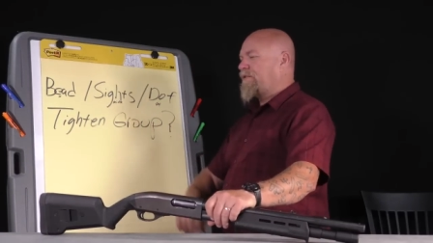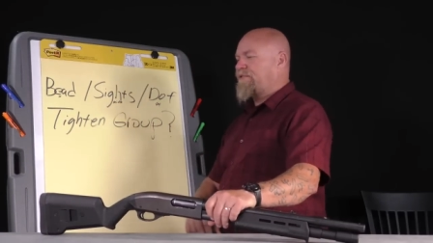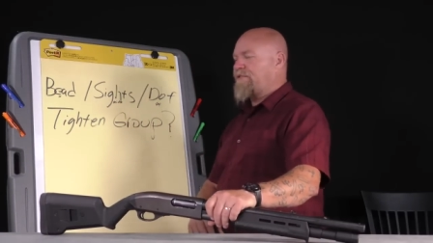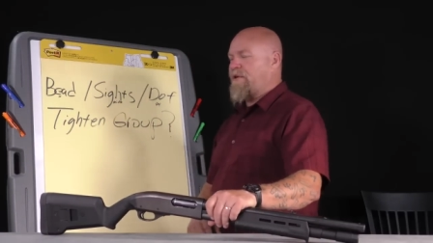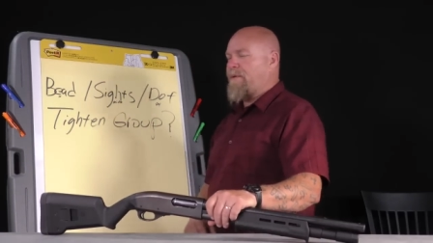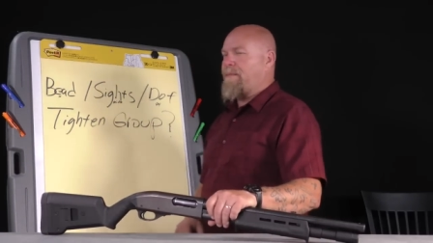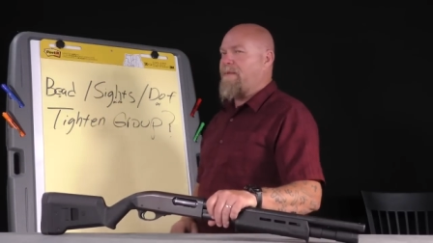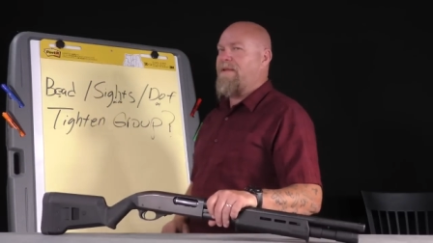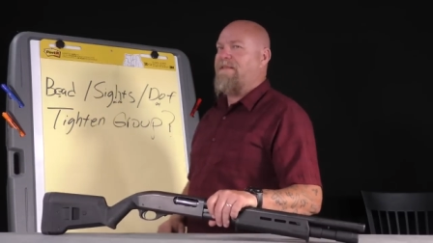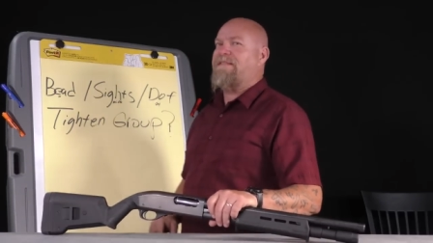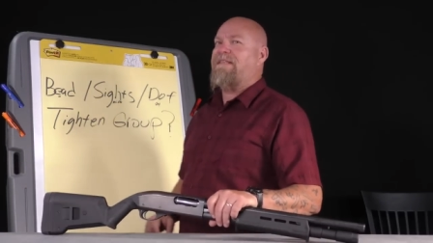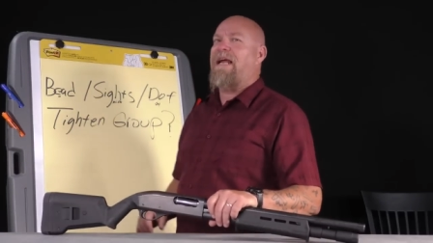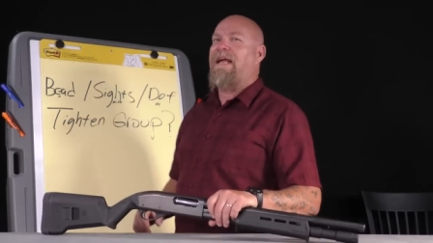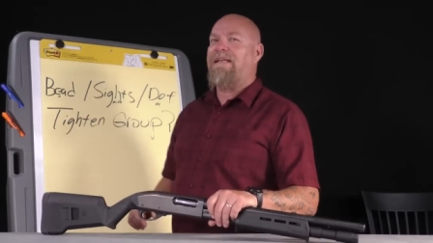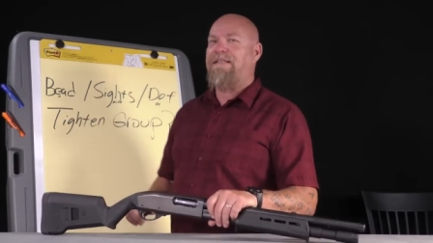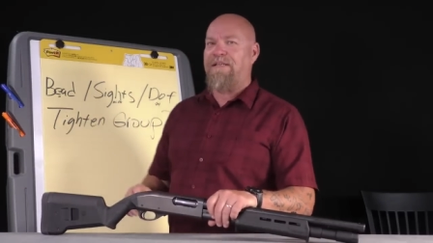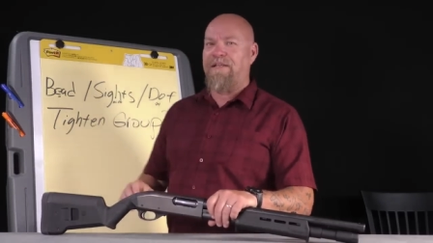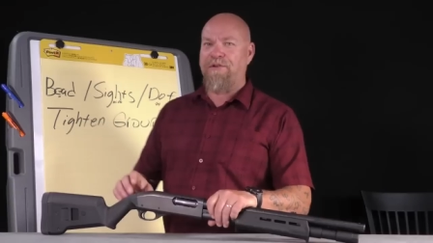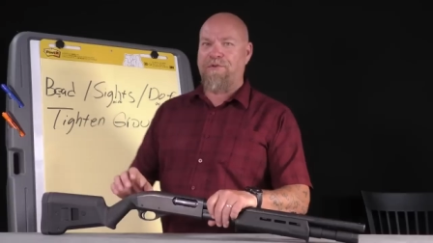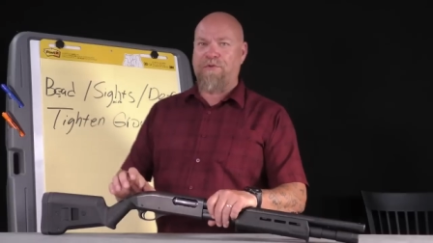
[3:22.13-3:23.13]
always talk about
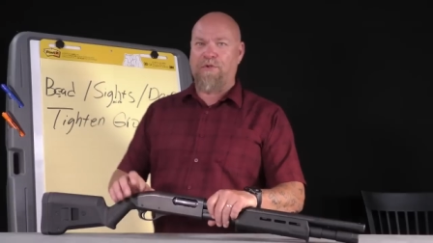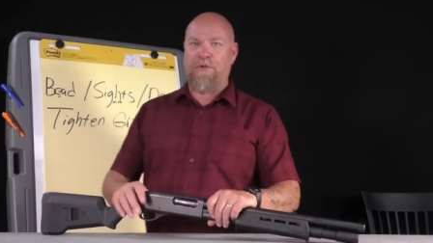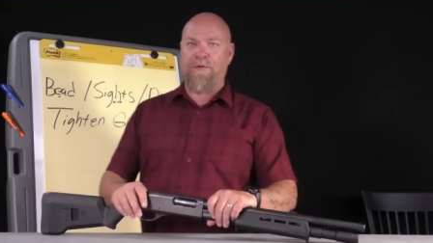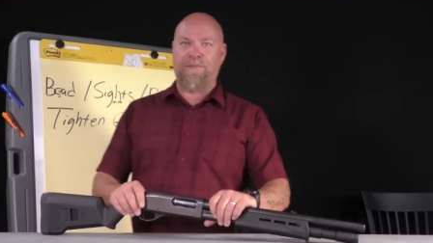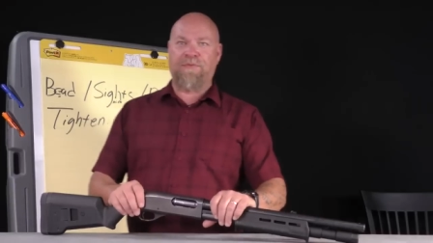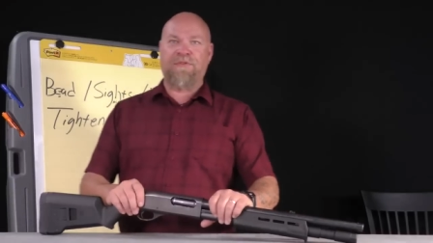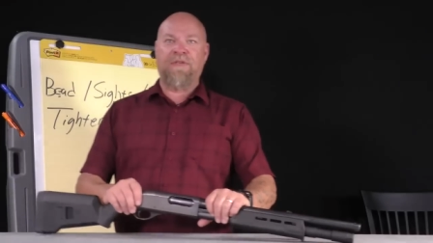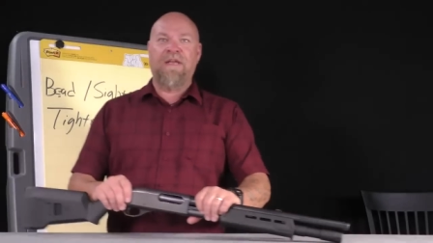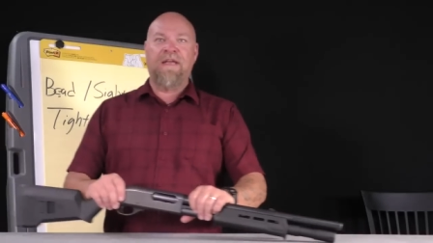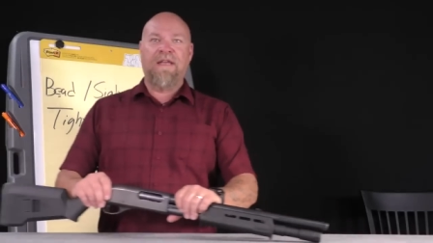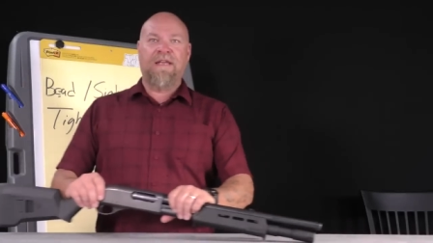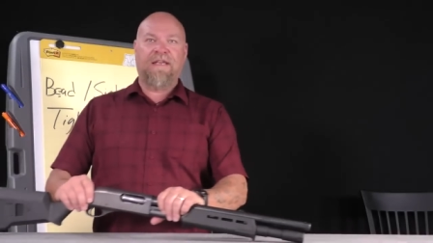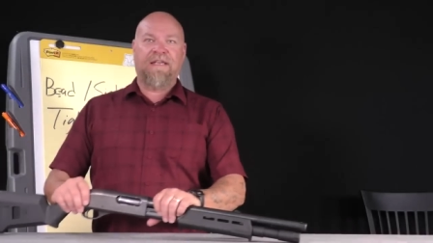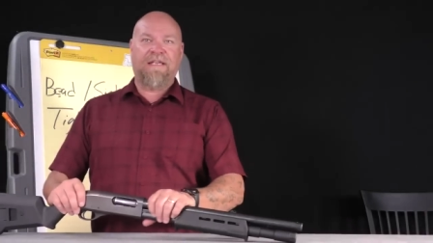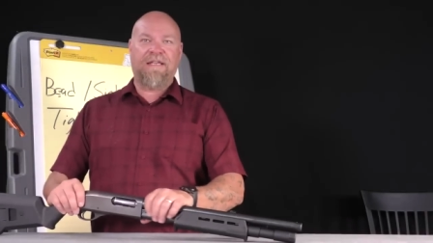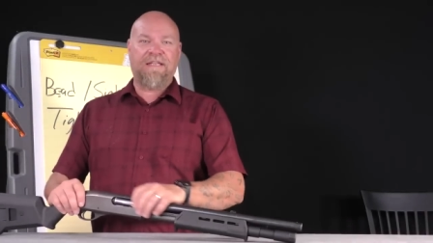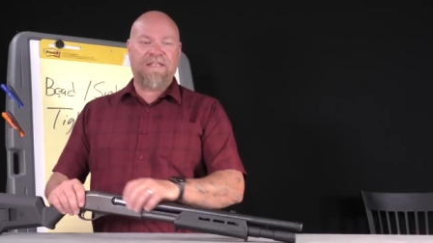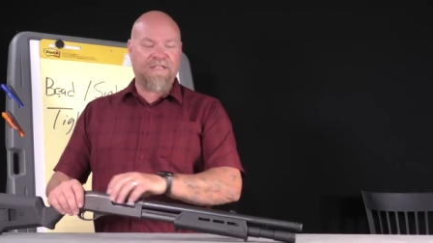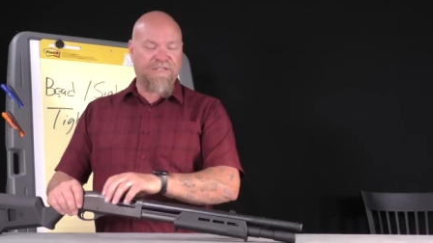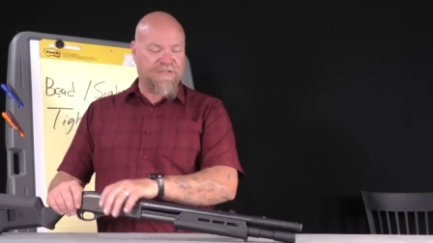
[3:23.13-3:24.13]
tightening groups,
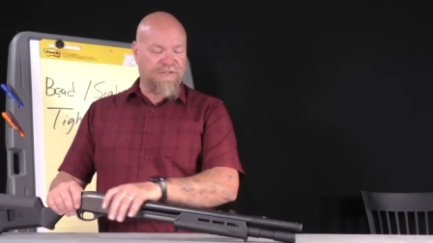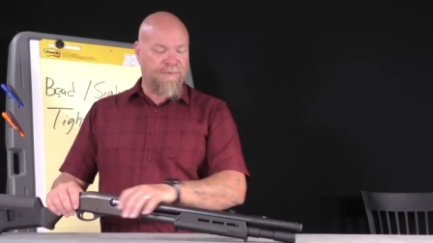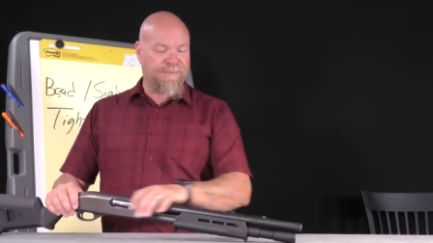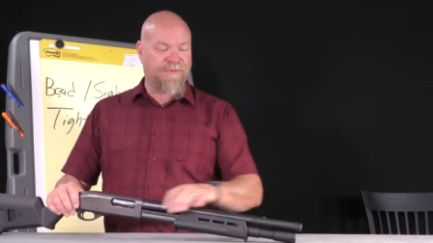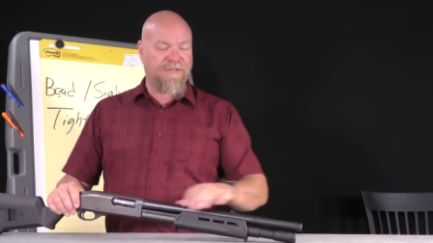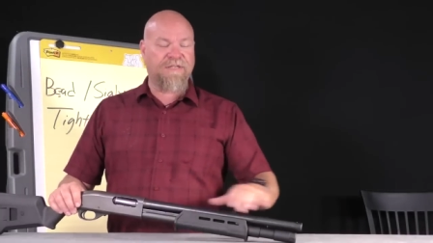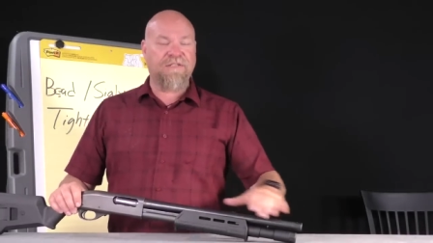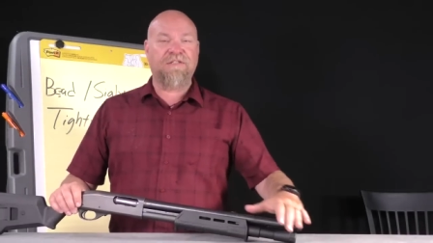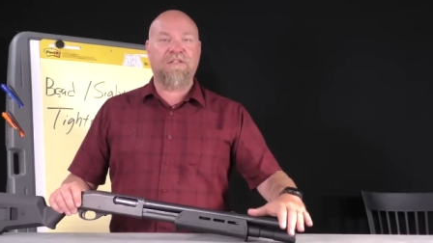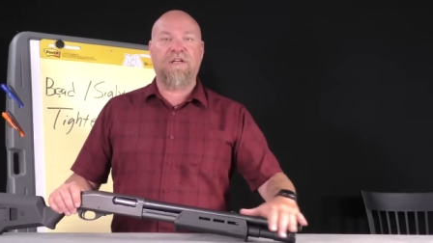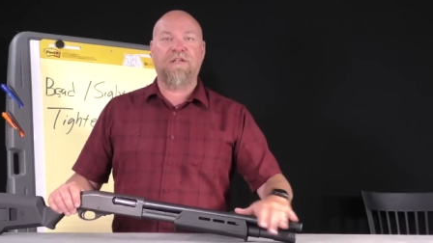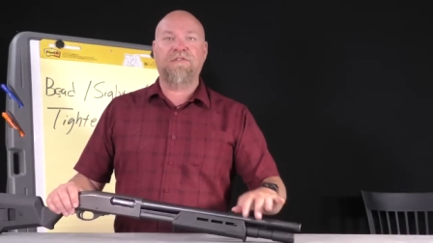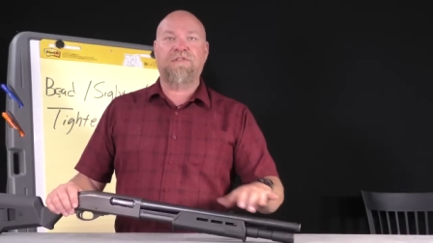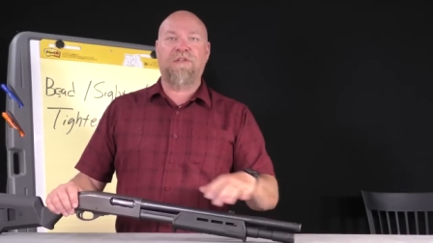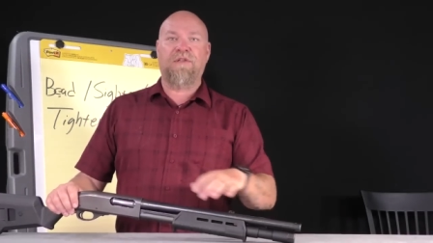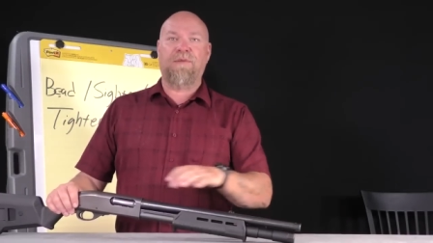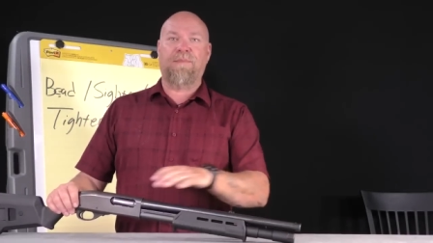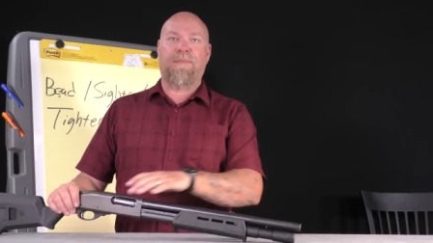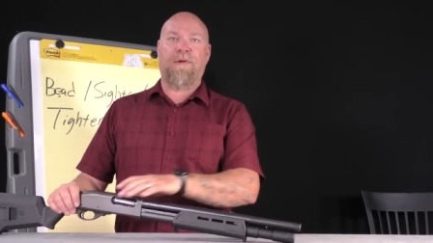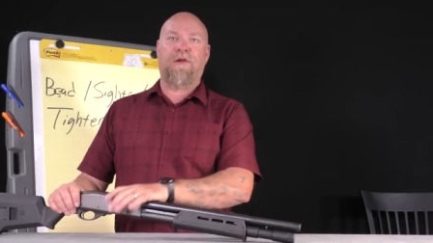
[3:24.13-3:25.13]
getting something done
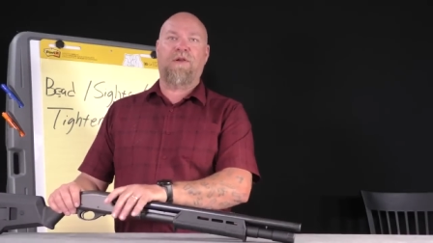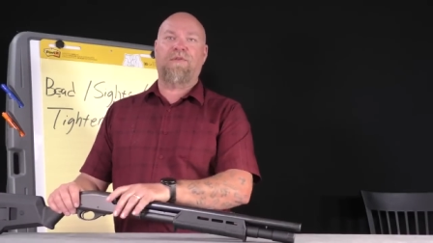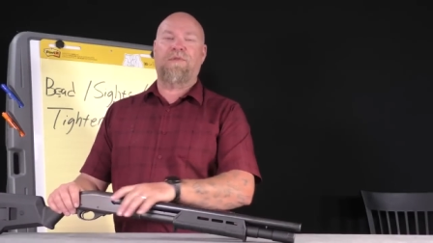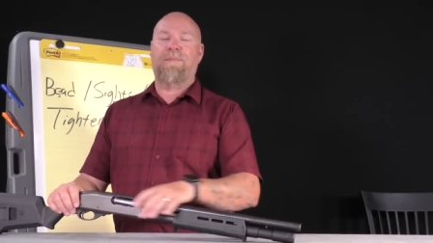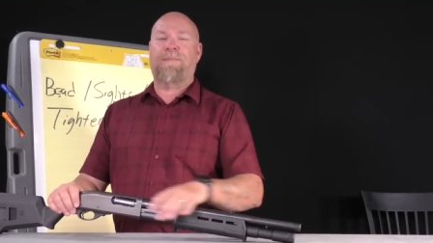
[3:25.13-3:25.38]
to the barrel,